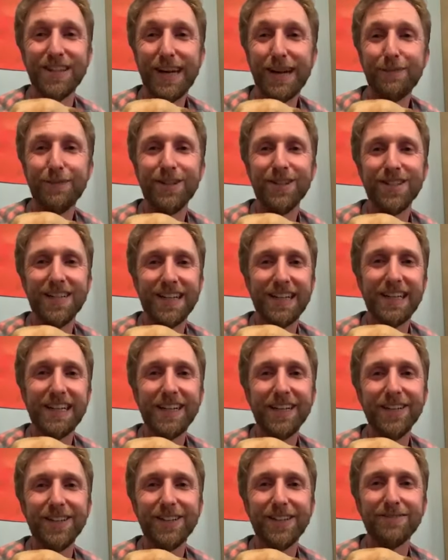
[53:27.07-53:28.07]
neighbors can
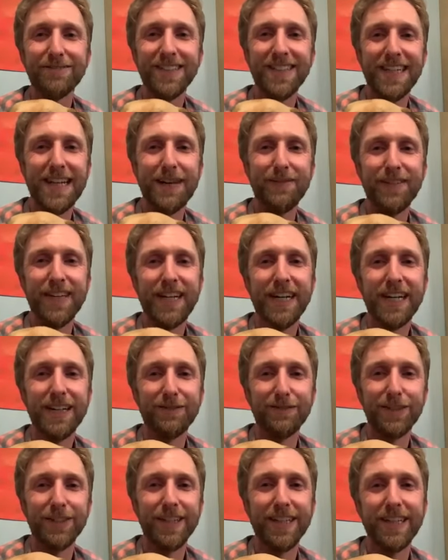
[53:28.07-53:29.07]
hear every time that
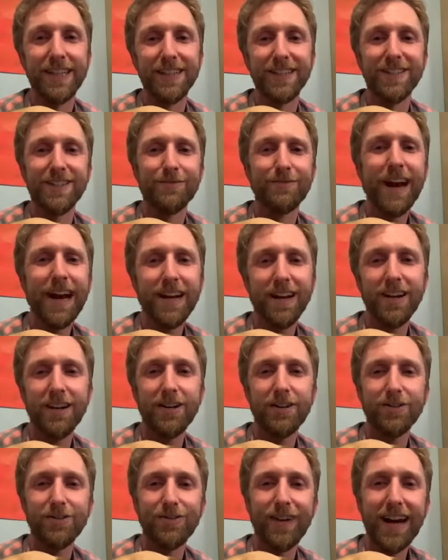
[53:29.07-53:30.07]
Oliver yells,
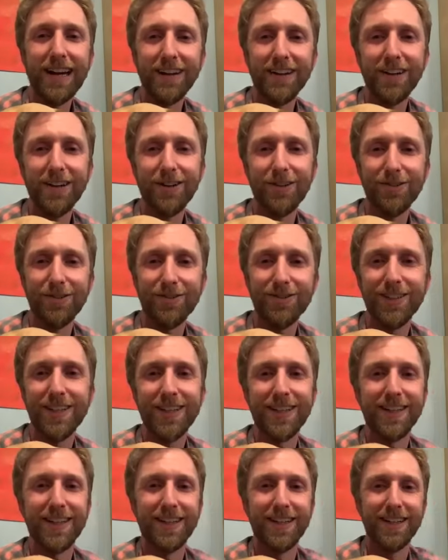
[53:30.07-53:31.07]
Rocco, Rocco.
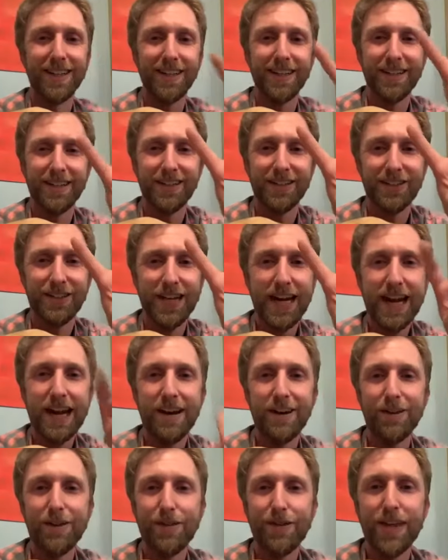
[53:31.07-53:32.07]

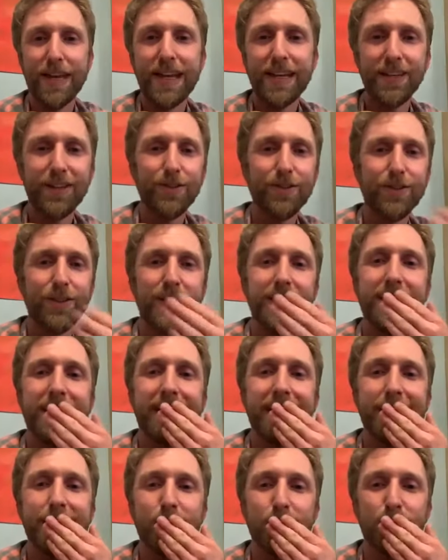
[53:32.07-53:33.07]
Ciao, thank you, good
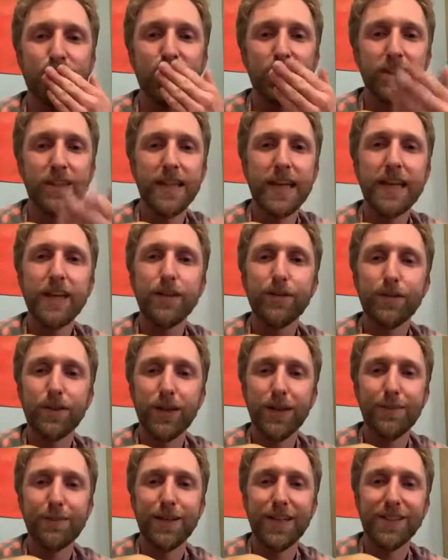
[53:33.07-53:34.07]
night. Thank you
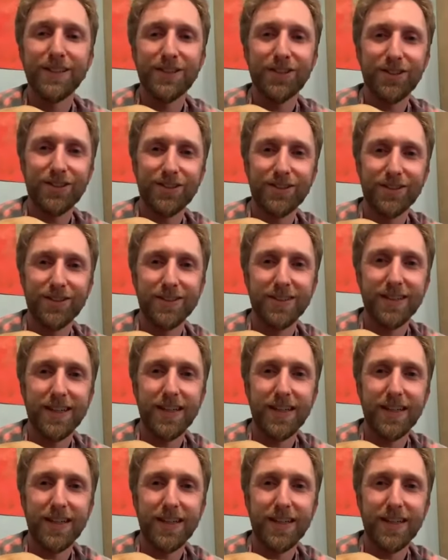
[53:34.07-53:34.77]
very much.